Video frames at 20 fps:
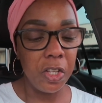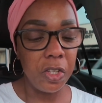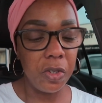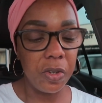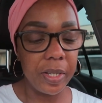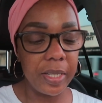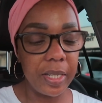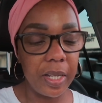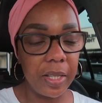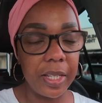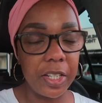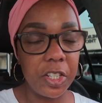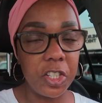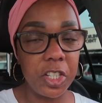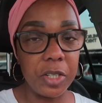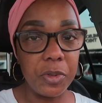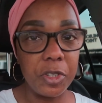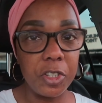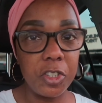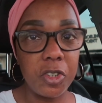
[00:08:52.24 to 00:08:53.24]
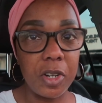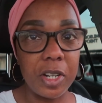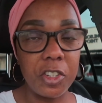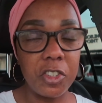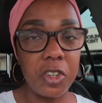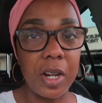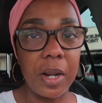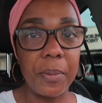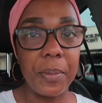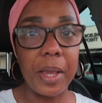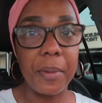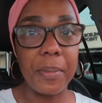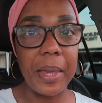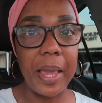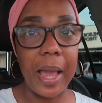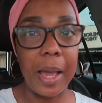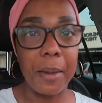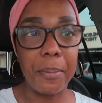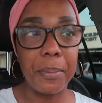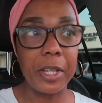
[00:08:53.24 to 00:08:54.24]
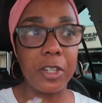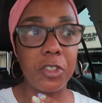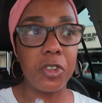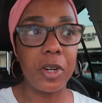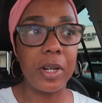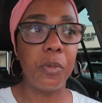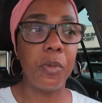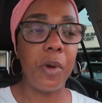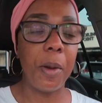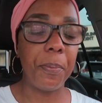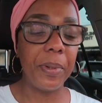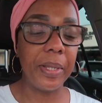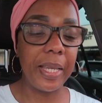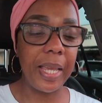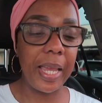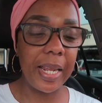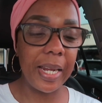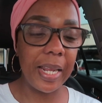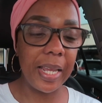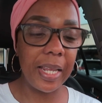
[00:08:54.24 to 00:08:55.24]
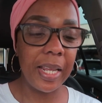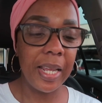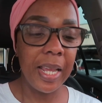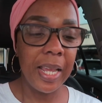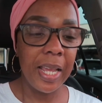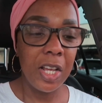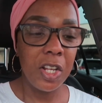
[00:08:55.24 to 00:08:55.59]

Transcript: you can tell that she was stressed trying to make me happy and trying to replicate it.